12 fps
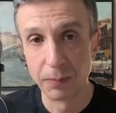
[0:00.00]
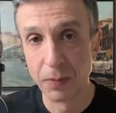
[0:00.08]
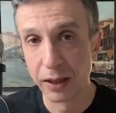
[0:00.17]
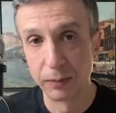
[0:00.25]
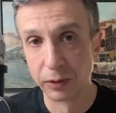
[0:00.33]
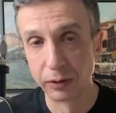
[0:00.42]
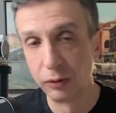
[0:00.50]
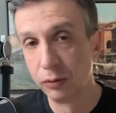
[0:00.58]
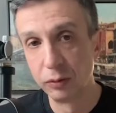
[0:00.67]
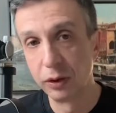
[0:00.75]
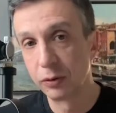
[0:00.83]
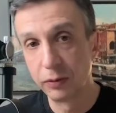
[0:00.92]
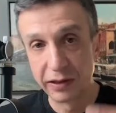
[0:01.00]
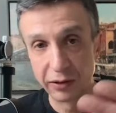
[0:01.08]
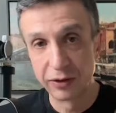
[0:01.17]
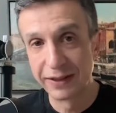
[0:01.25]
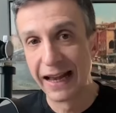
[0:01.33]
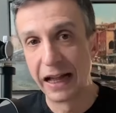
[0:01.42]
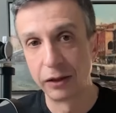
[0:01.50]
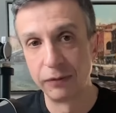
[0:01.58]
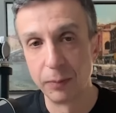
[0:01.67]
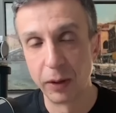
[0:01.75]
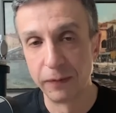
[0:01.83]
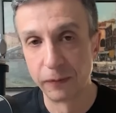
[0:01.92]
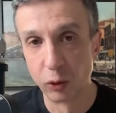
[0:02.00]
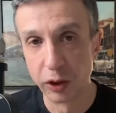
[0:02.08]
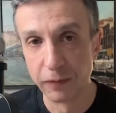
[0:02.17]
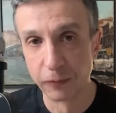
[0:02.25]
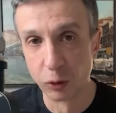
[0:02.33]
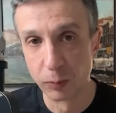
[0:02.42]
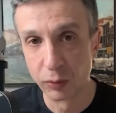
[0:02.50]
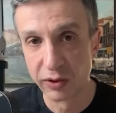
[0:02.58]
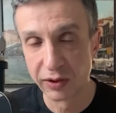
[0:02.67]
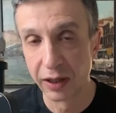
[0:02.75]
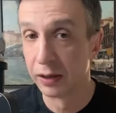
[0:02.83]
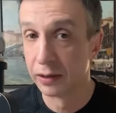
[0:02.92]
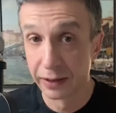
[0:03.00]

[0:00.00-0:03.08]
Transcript: amenable to increasing your salary by 44%.